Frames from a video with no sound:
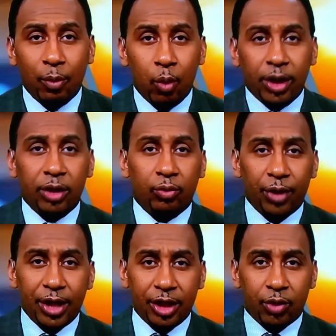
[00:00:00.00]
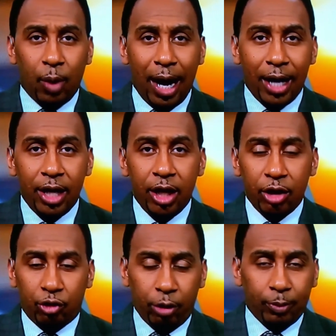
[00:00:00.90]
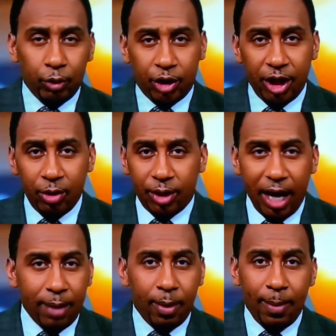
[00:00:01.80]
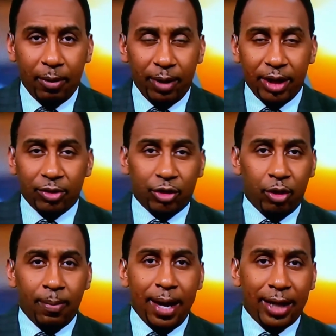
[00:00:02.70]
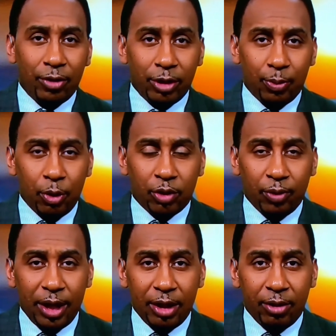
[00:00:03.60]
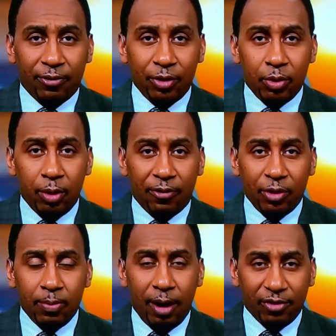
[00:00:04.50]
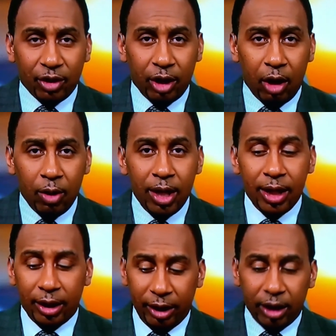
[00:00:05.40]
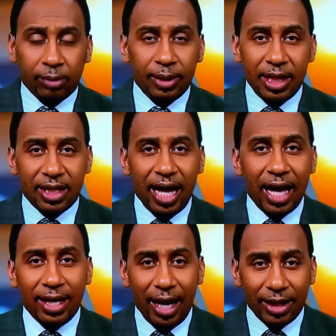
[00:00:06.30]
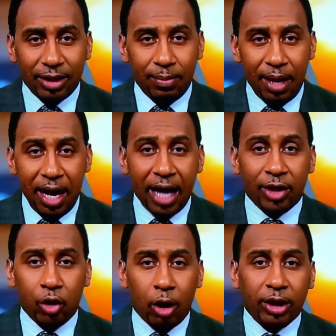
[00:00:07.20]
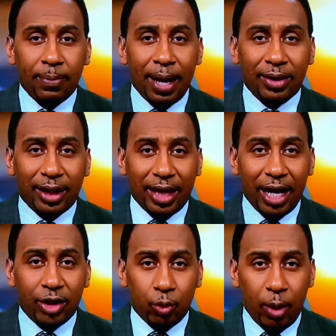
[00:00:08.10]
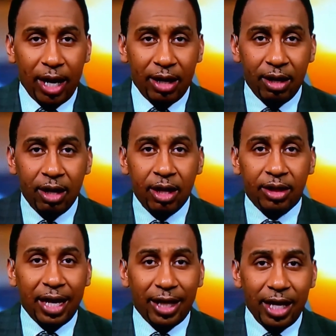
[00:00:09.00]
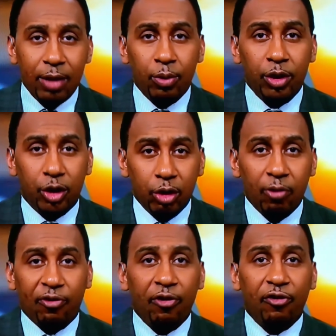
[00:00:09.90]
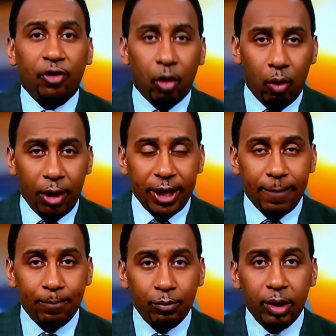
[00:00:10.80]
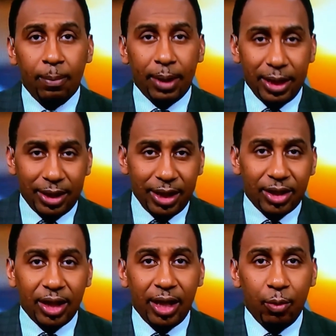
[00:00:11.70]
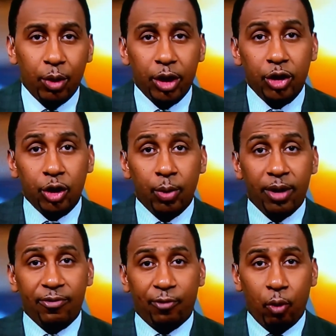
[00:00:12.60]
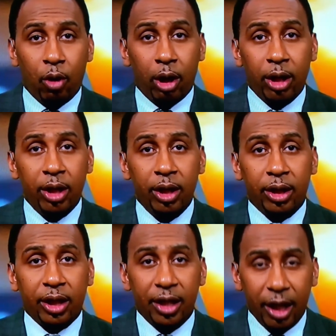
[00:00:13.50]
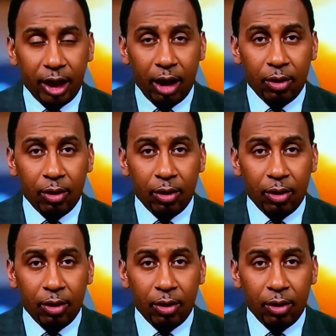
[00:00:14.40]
But one of the reasons why Triple G, who came on my radio show on Mad Dog Sports Radio a few months ago, literally sat next to me and talked about the catch weight that he would do for Floyd, but insisted he wouldn't do it for Canelo.